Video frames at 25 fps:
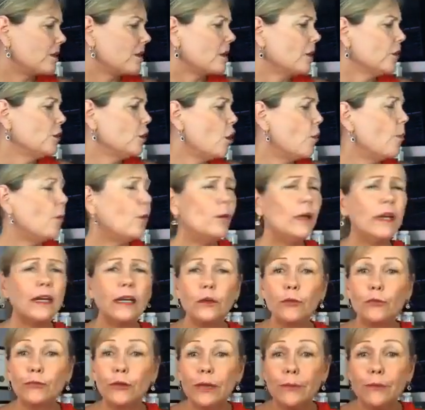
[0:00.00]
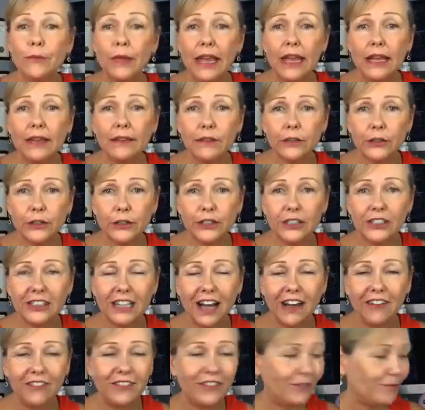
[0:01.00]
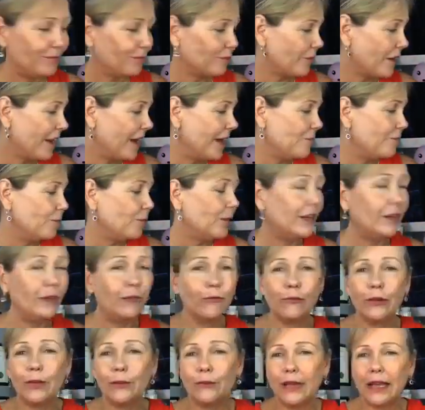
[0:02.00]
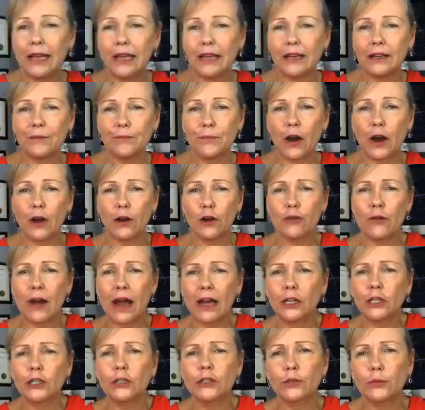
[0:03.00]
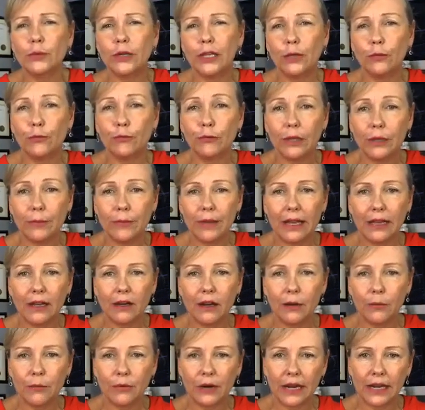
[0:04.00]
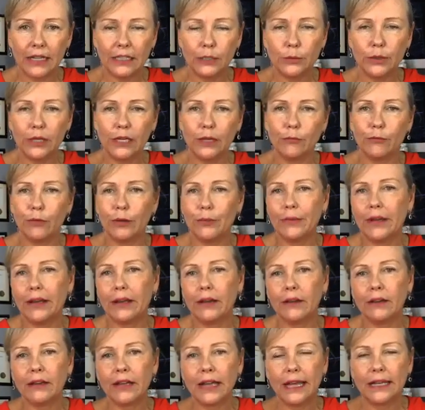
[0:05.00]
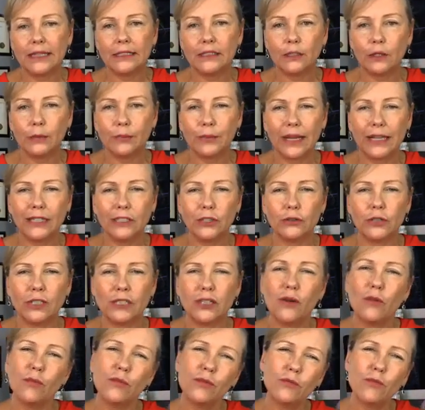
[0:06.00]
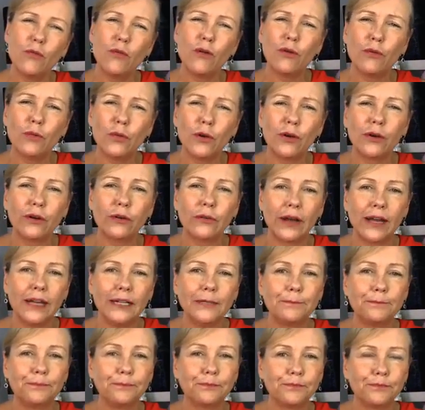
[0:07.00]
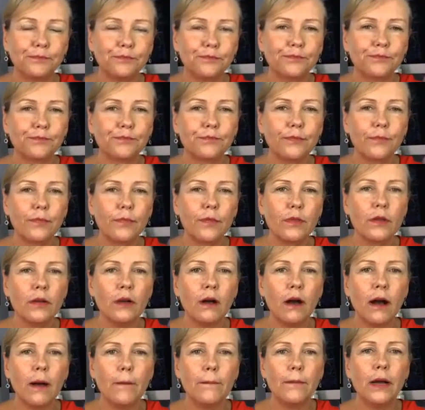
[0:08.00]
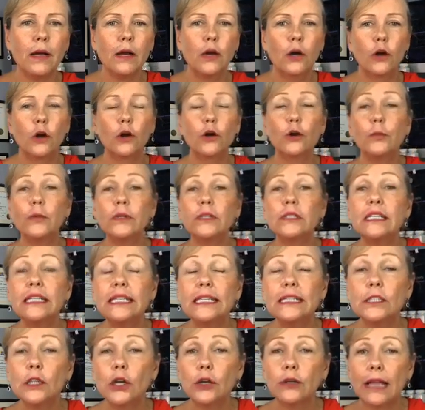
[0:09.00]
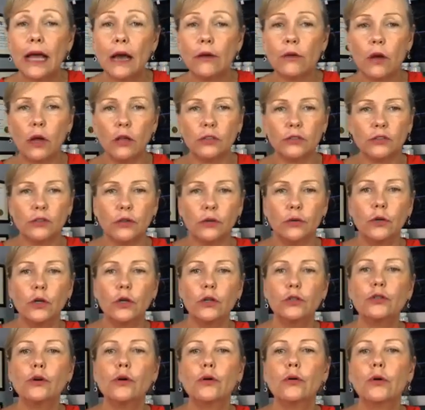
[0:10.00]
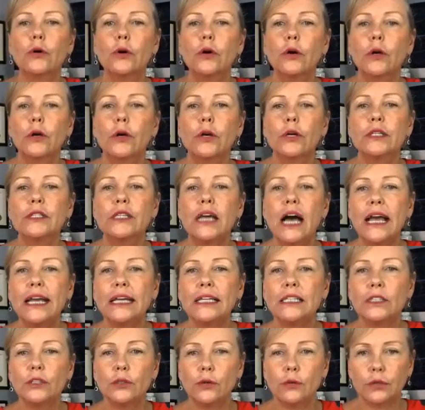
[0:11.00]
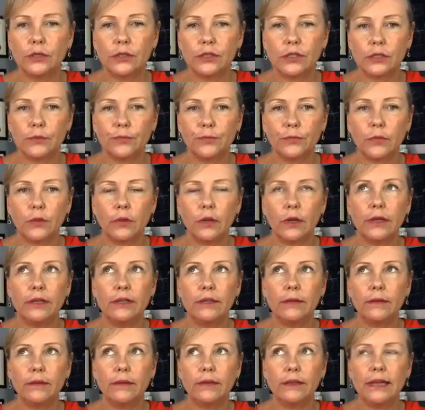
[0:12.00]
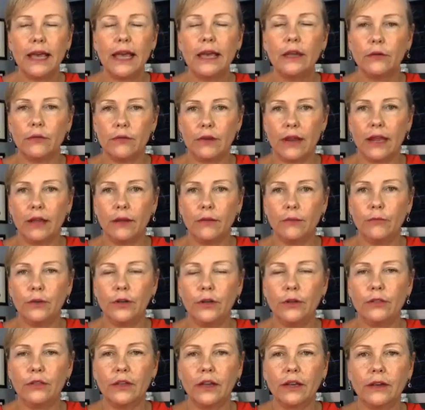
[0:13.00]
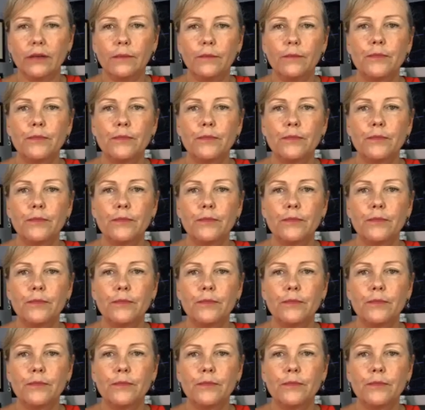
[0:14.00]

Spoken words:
No, but we can remake the good stuff, right? We can remake our crackers. We can remake our breads. We can remake our cakes and our pastries. More work, right? Herbal teas are allowed also. So, diet sodas, yay or nay? What do you think?